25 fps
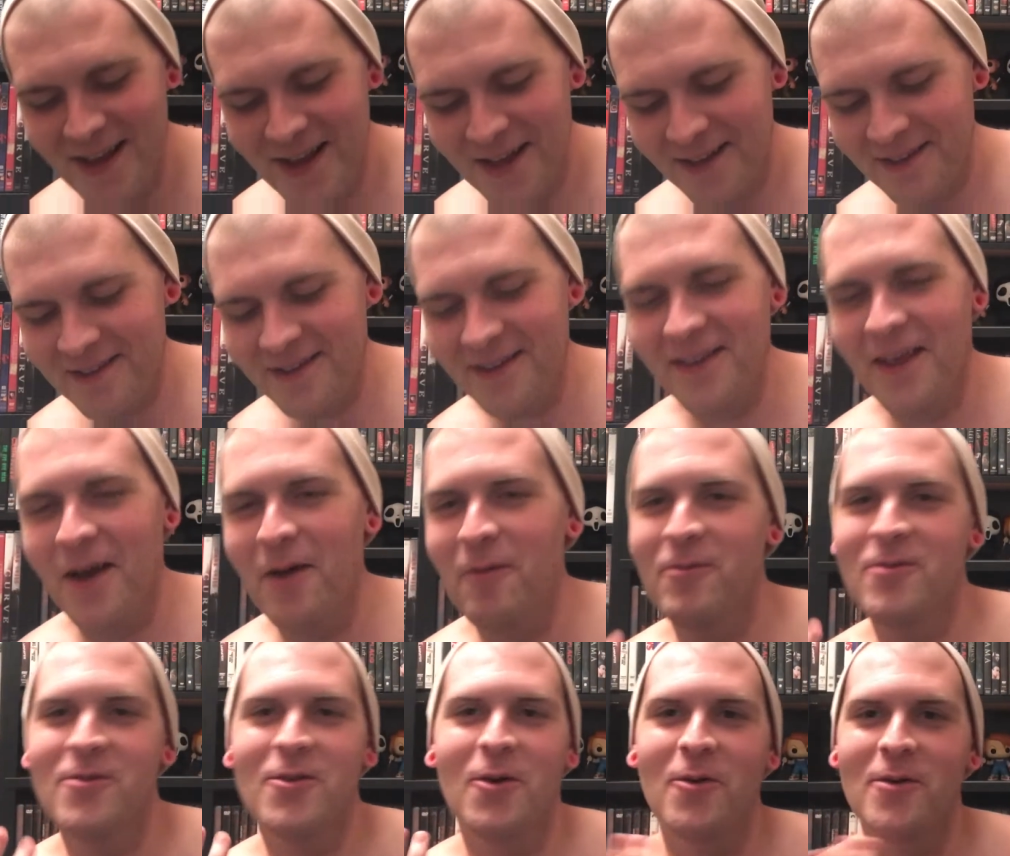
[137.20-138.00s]
So
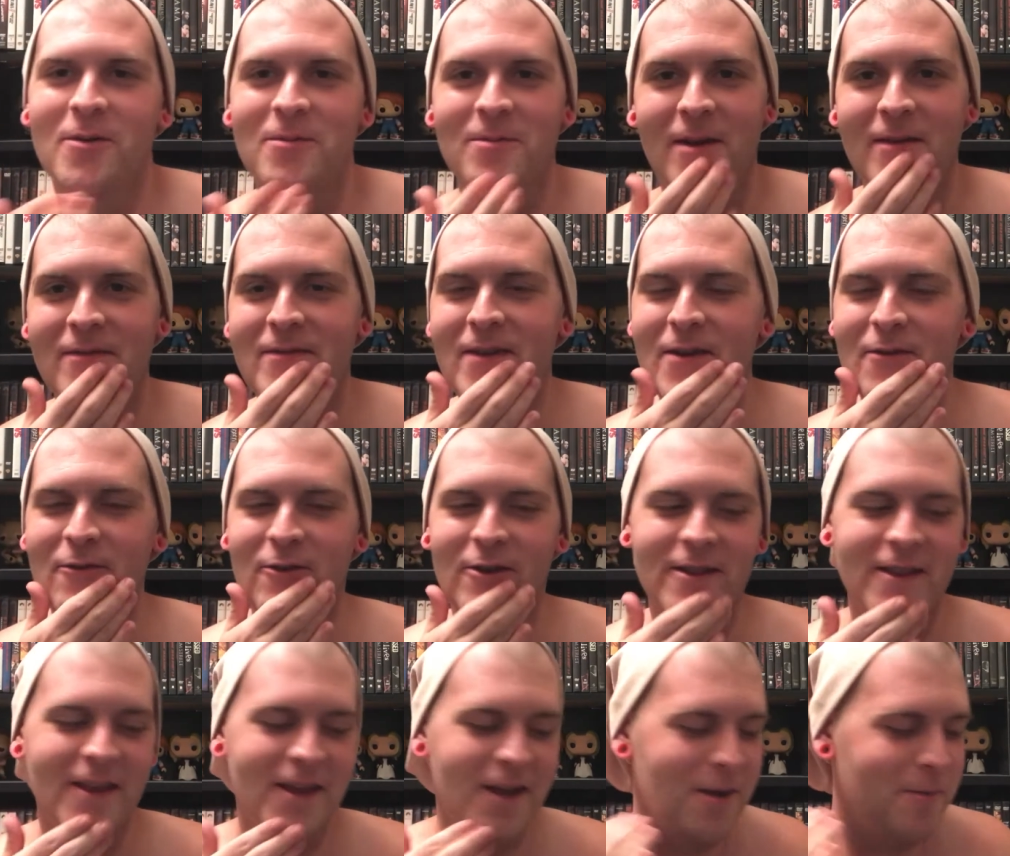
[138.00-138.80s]
that was always my
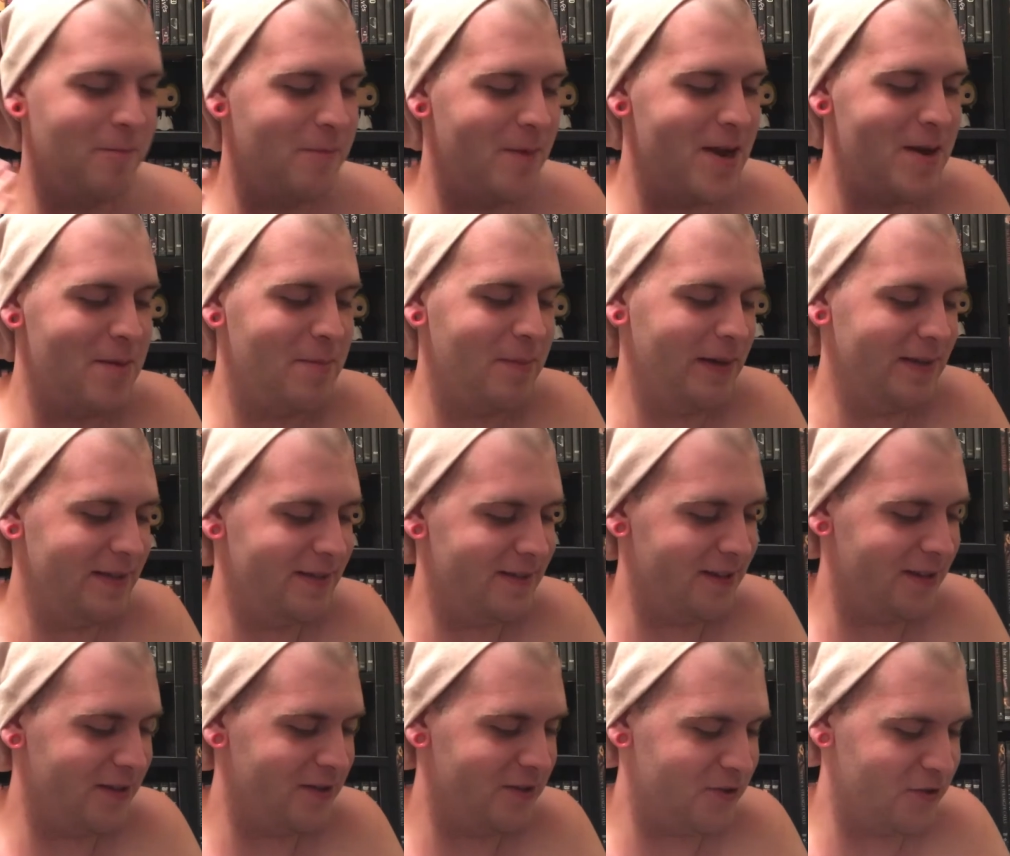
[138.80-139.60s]
favorite thing. Me and my
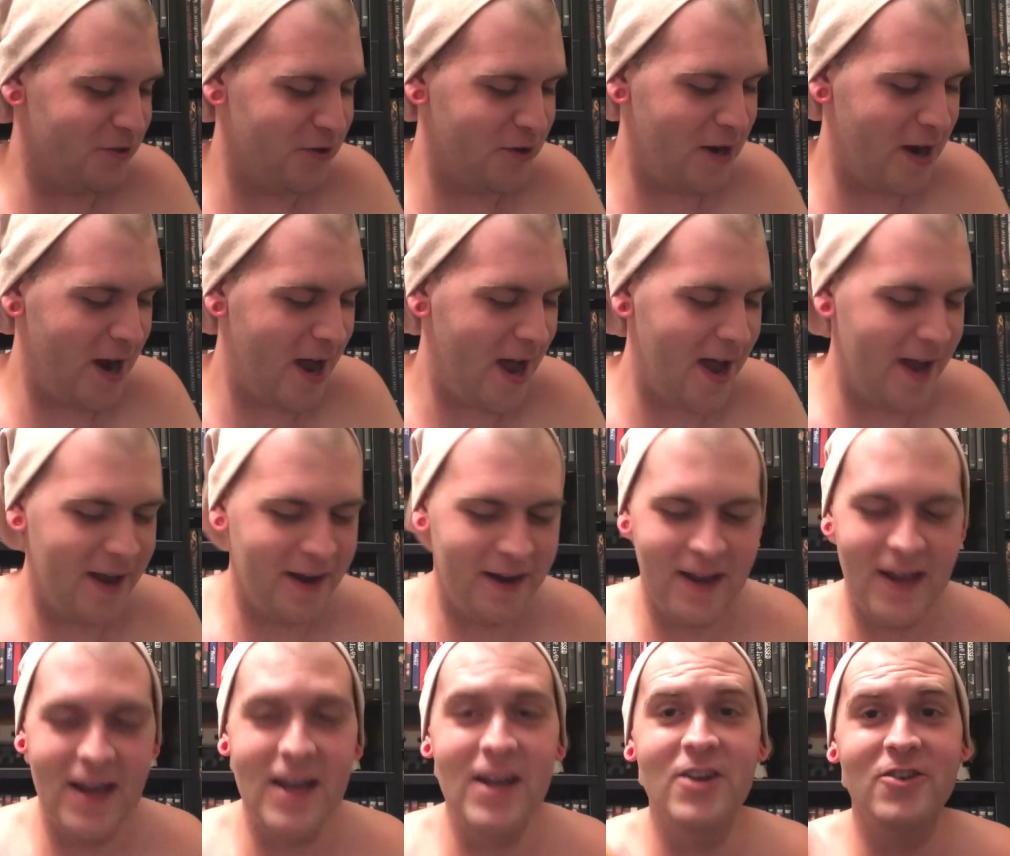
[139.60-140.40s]
sister
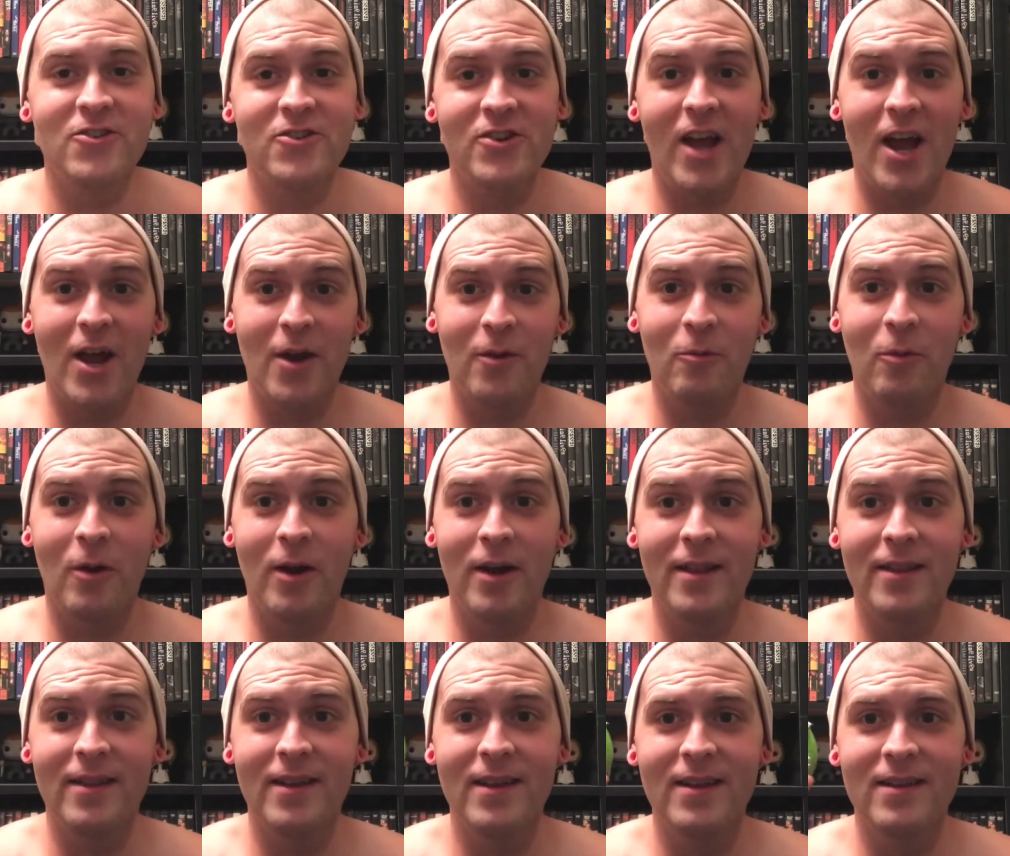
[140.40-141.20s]
each had one
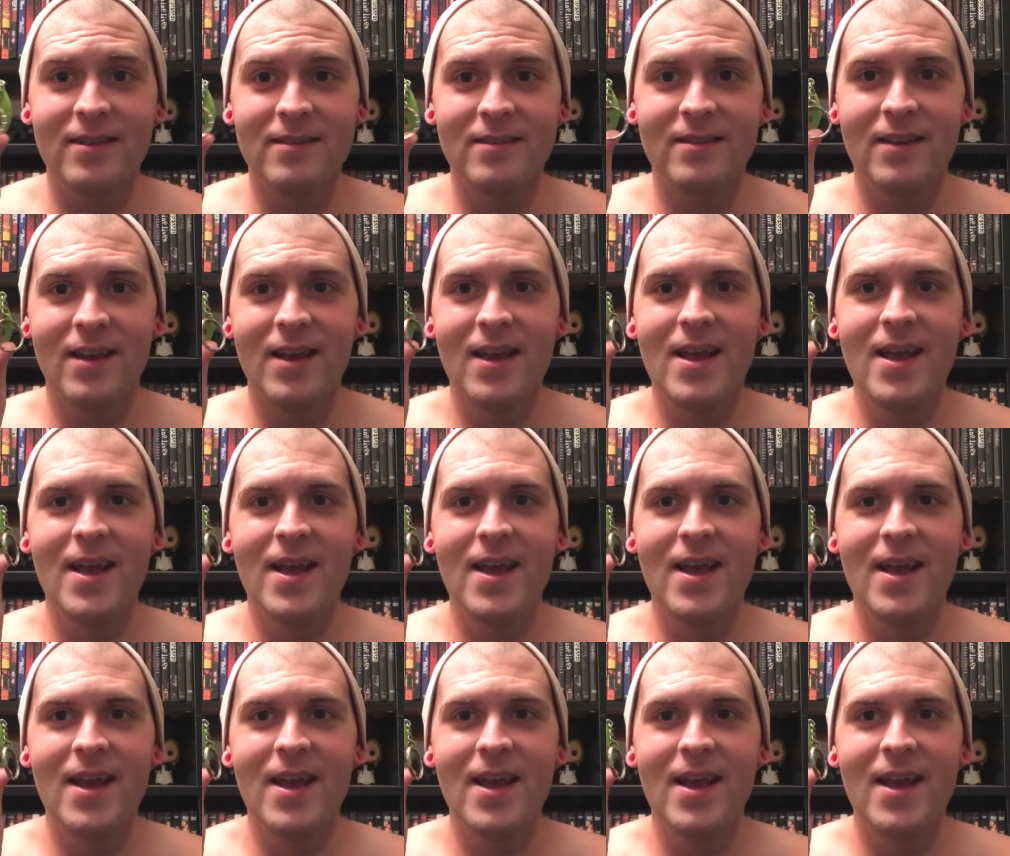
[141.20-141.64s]
of these,